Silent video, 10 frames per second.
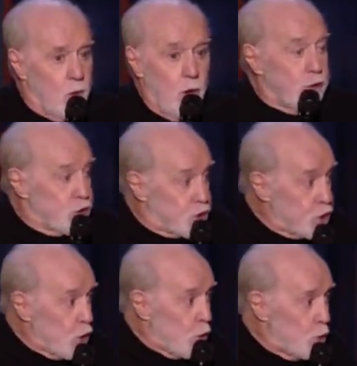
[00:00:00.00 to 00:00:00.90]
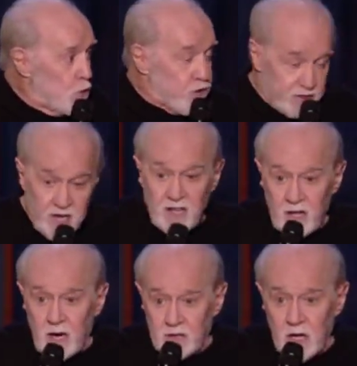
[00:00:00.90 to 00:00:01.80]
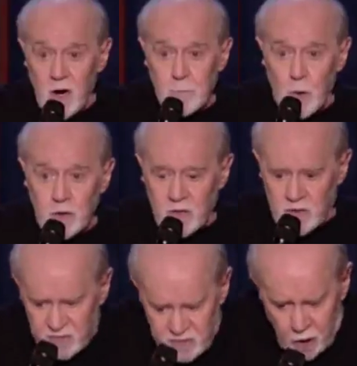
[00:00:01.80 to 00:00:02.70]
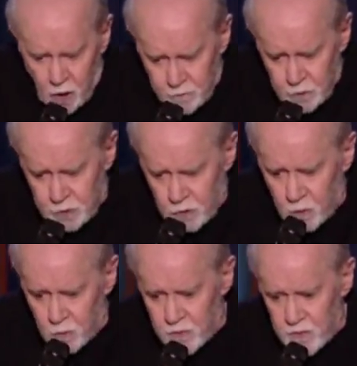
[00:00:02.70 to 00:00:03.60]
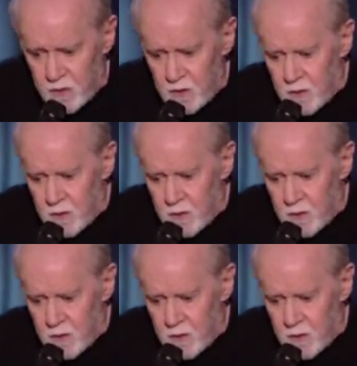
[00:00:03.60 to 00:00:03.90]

Or your shoes. They tell you at the airport, they say, take off your shoes.